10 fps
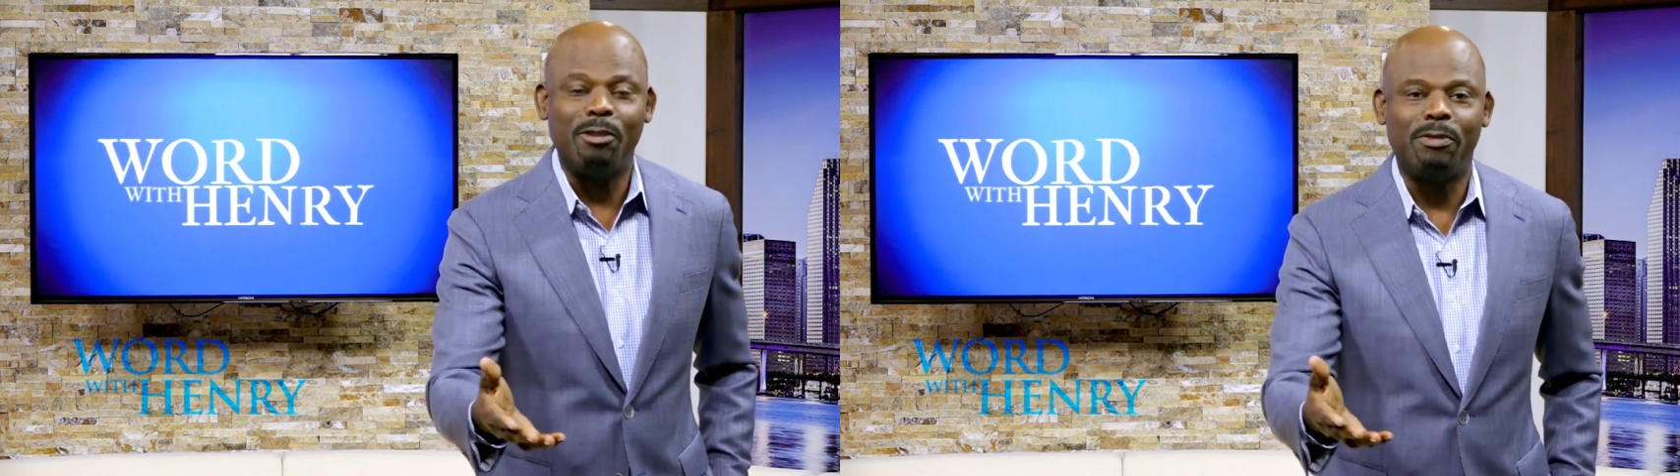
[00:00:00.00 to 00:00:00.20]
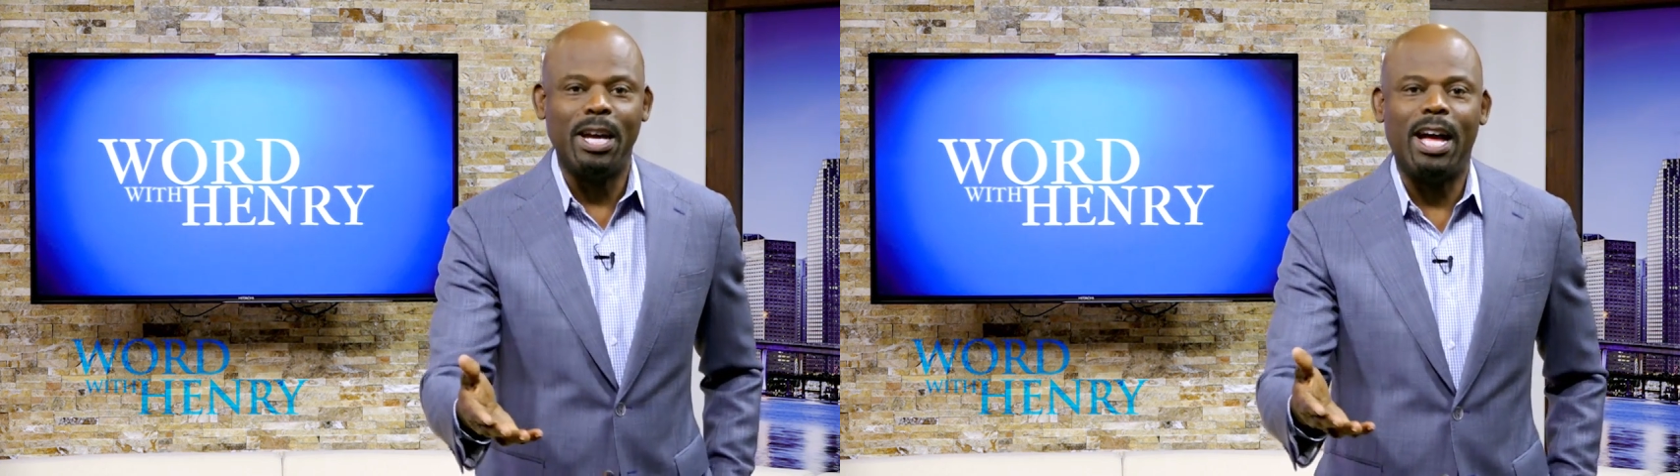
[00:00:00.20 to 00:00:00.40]

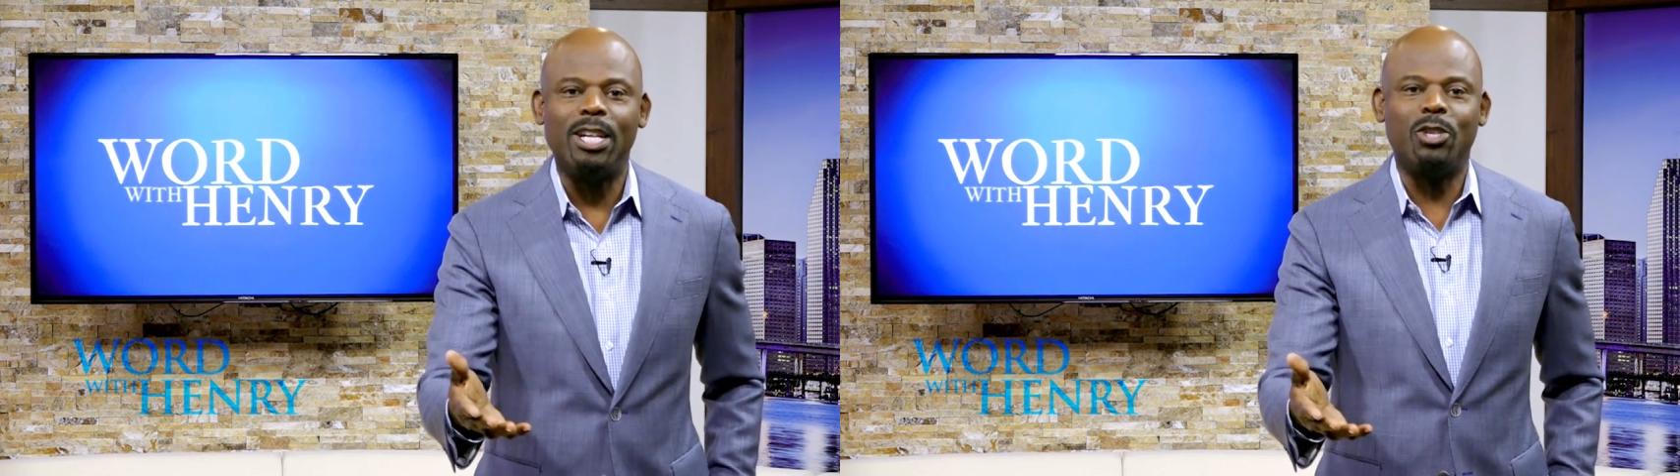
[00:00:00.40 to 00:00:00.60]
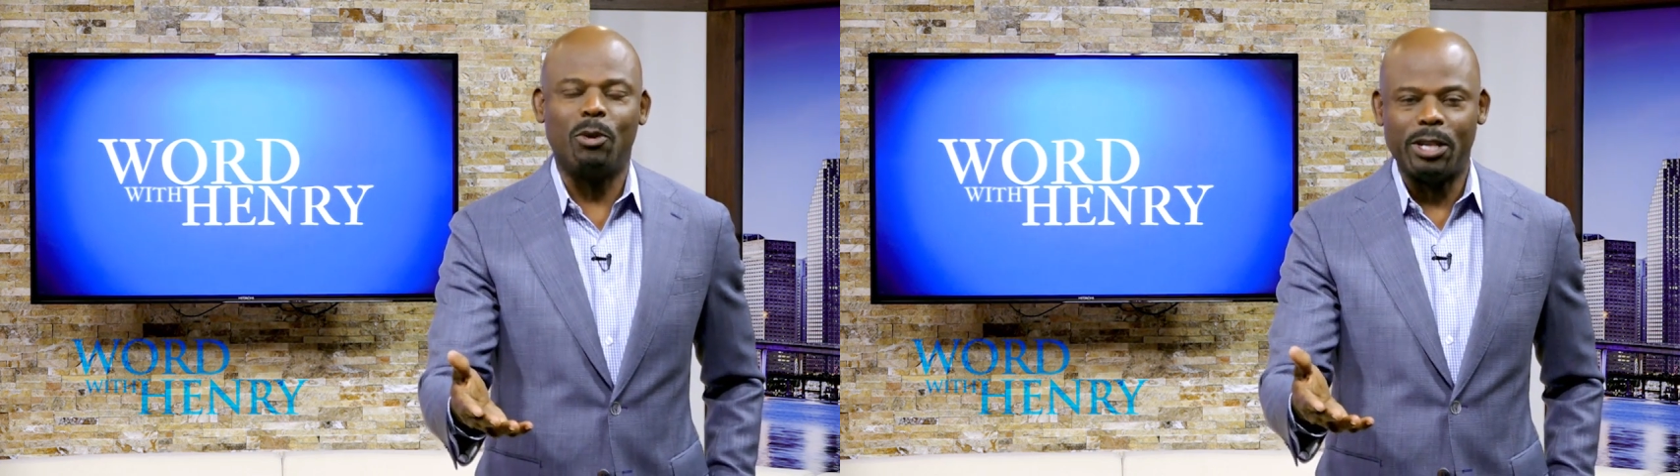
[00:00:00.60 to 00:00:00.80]
of
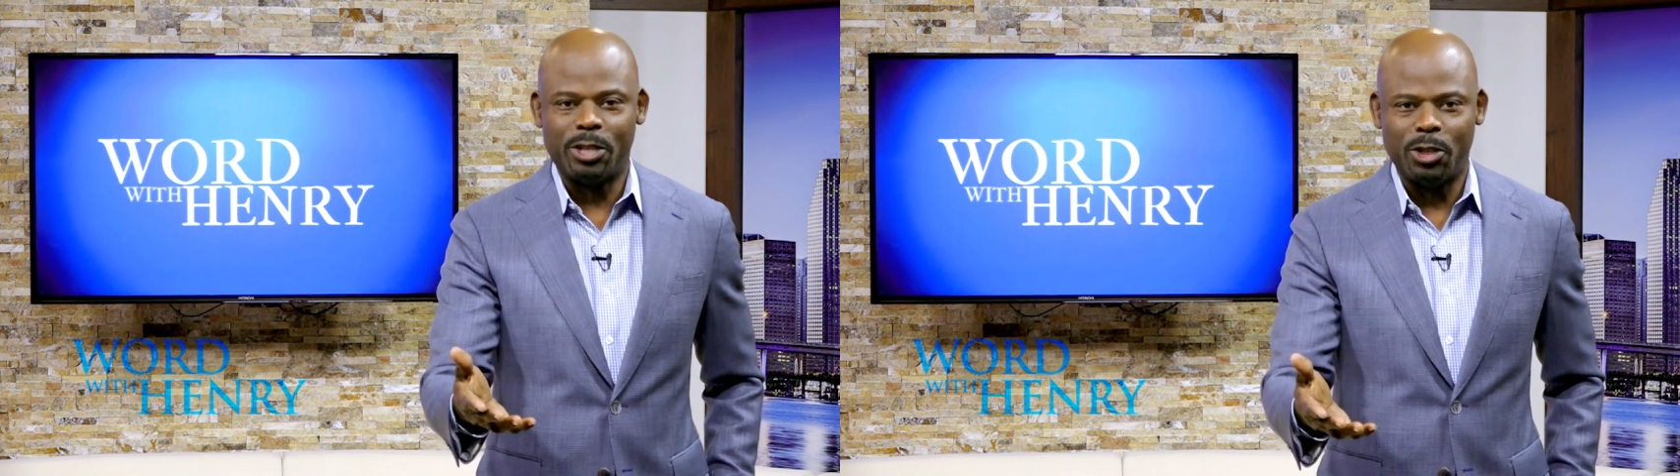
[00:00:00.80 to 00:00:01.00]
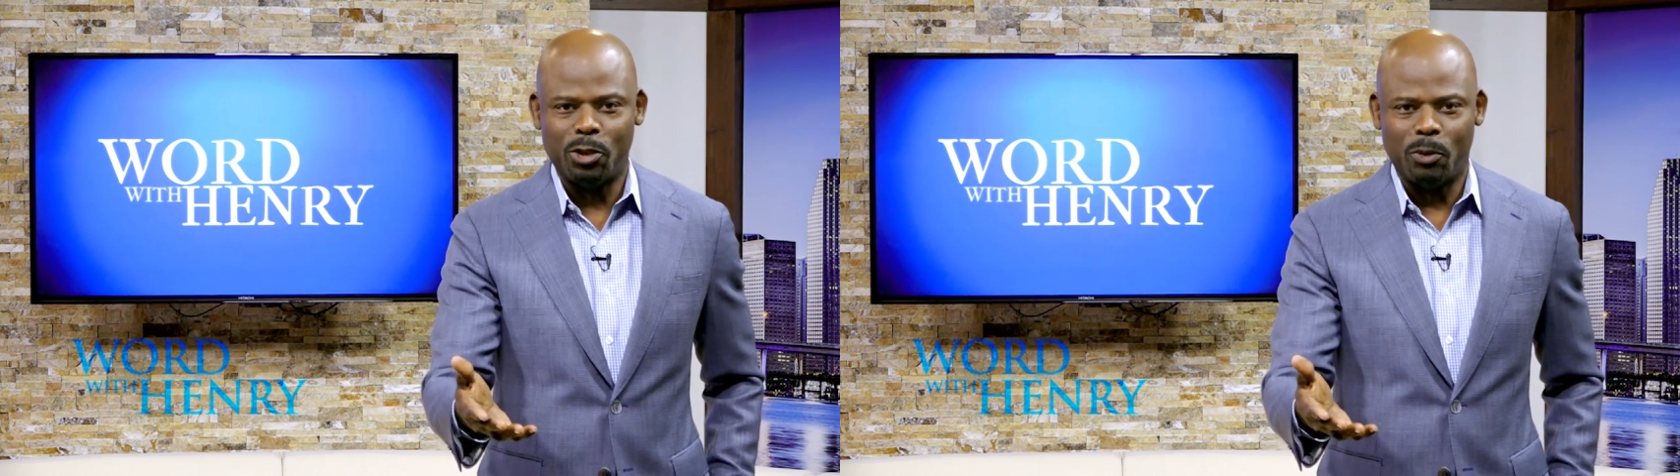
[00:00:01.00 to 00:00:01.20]
God to our
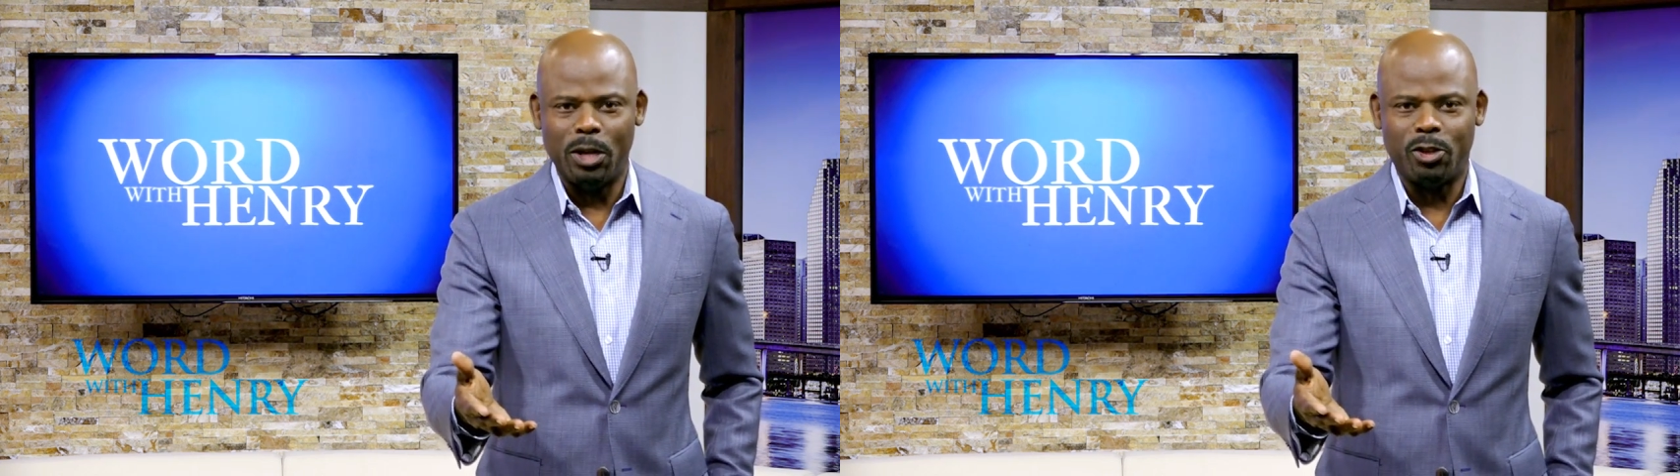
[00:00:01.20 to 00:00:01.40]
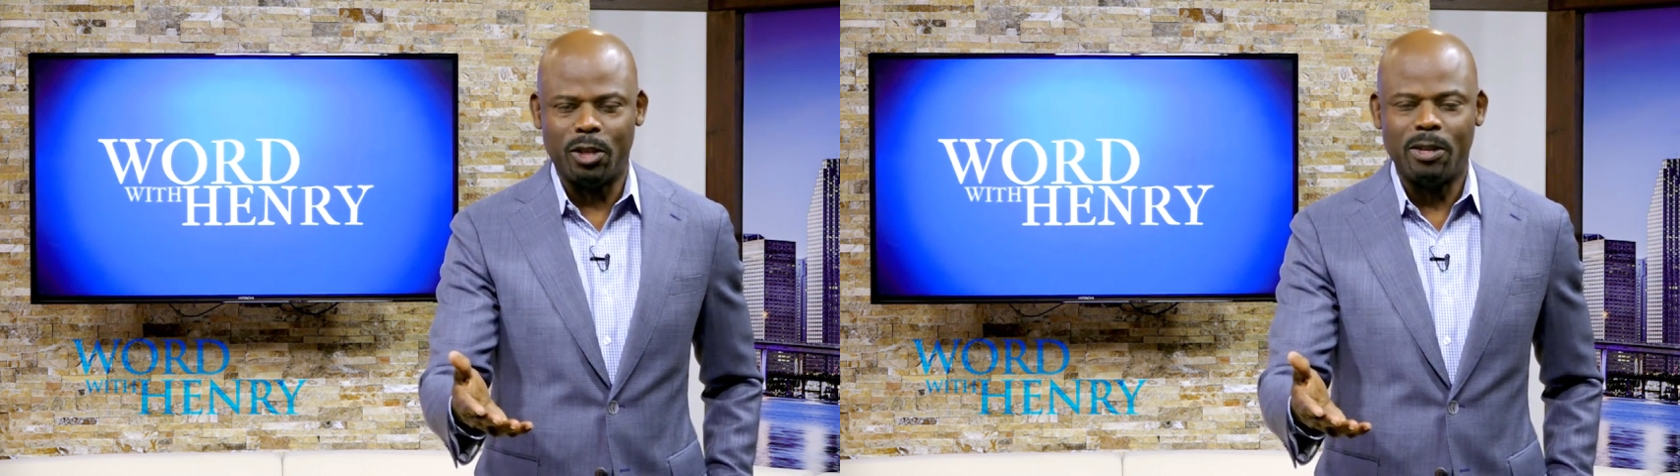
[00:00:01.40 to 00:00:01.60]

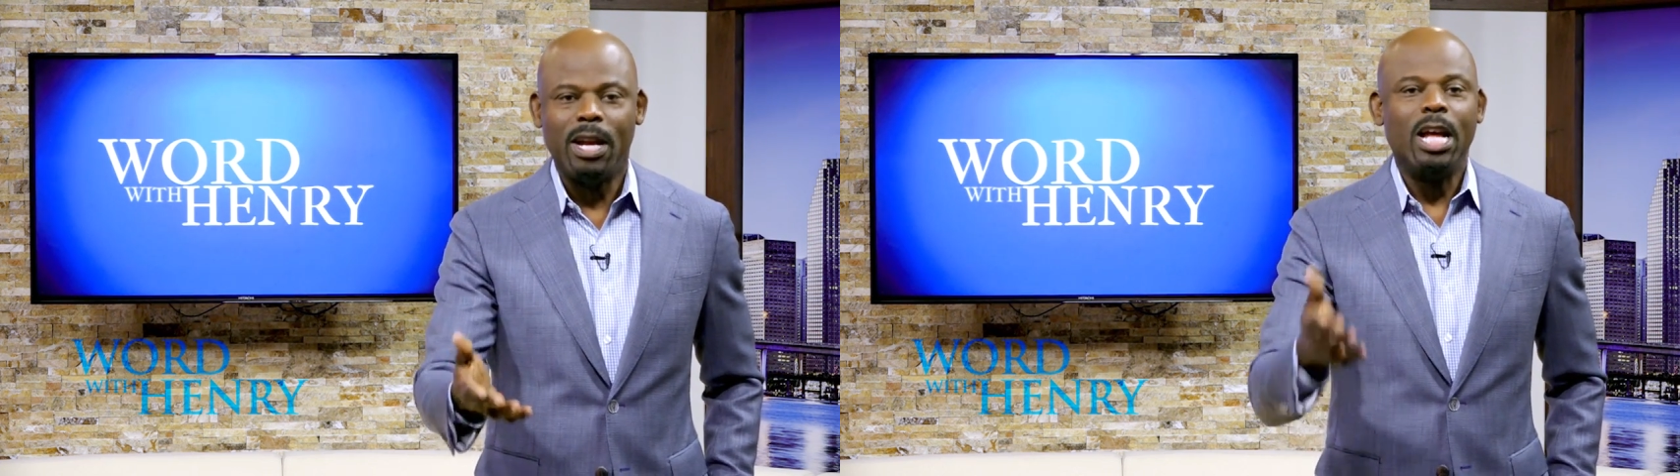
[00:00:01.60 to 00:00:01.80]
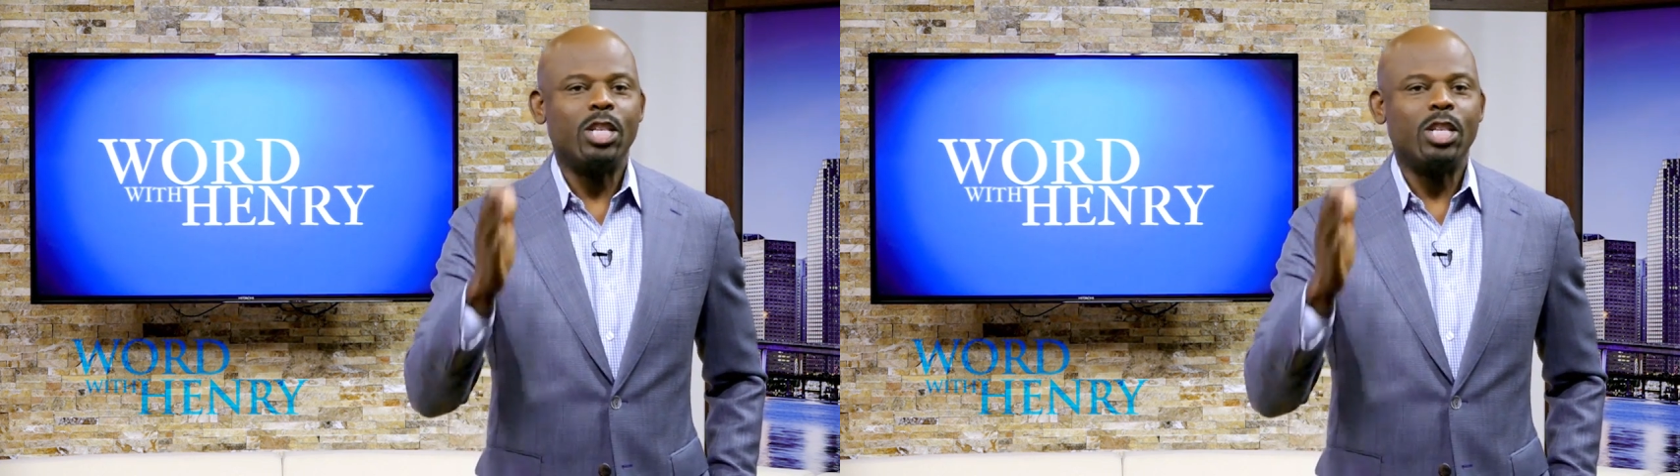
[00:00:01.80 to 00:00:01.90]
situation.